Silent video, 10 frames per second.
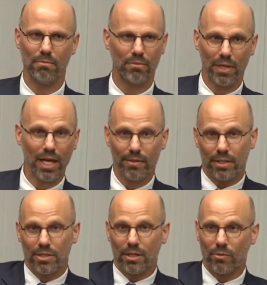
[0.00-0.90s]
yeah,
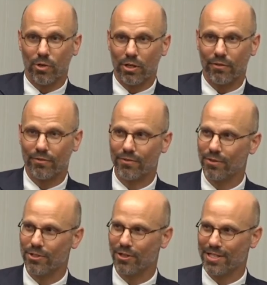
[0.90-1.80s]
it's going to work
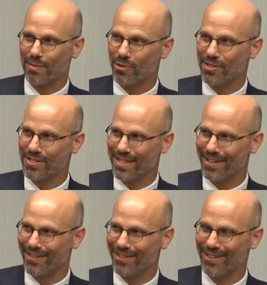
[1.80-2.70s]
as long as that person's
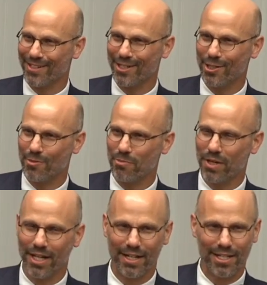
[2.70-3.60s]
there.
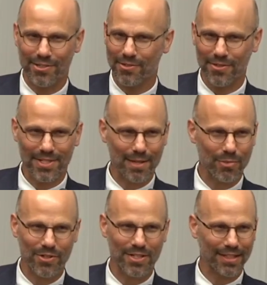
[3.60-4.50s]
But as soon as that
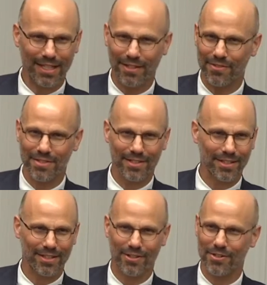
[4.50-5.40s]
person leaves,
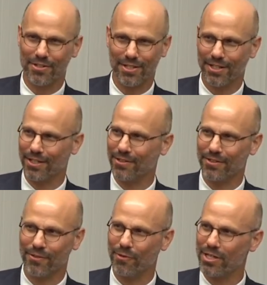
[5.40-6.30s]
there's a,
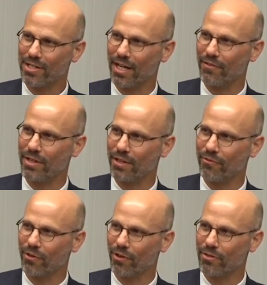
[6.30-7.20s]
a, risk that everything
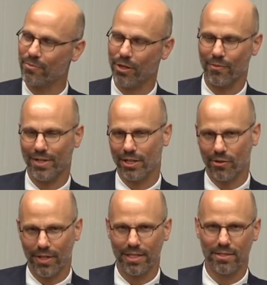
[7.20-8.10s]
falls apart. We
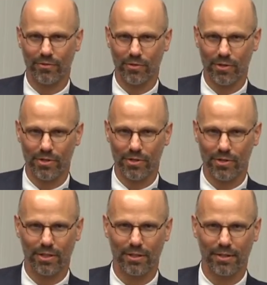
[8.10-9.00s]
know that's, of course,
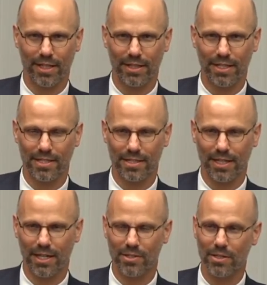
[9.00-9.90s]
uh, that that's the
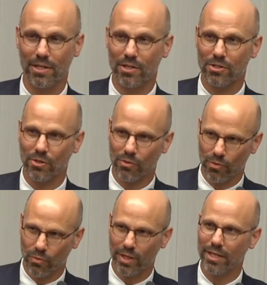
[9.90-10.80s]
case. So
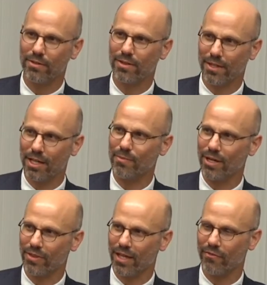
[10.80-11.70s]
we think
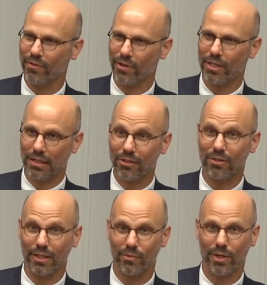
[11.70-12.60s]
about that very
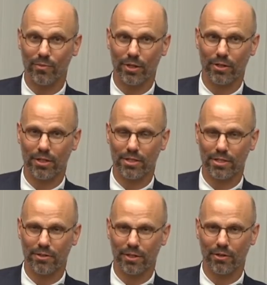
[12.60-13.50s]
clearly when we're
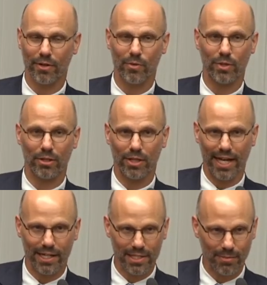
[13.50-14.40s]
considering a grant. We
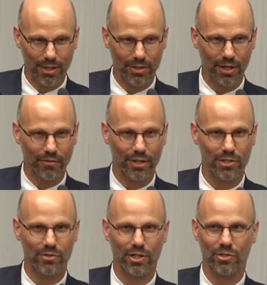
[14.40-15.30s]
ask about the governance
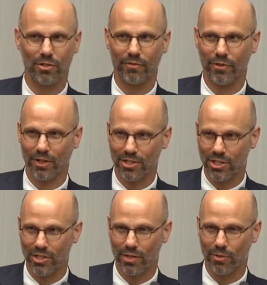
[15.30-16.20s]
structure of an
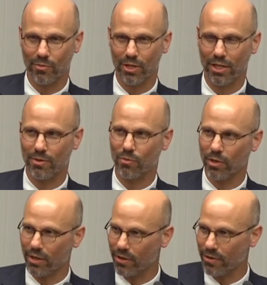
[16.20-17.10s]
organization that we're working with.
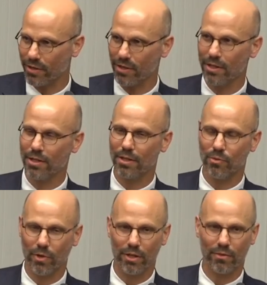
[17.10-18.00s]
What are the
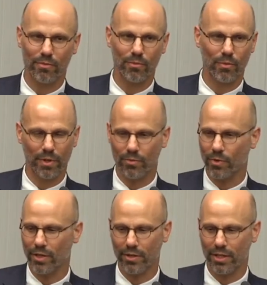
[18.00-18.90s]
what are the
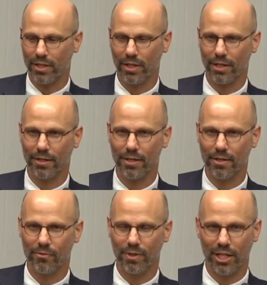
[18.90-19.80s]
what, are the uh,
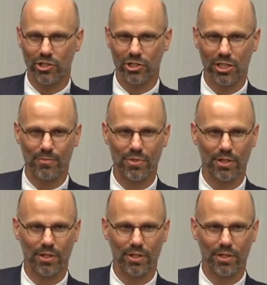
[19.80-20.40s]
relationships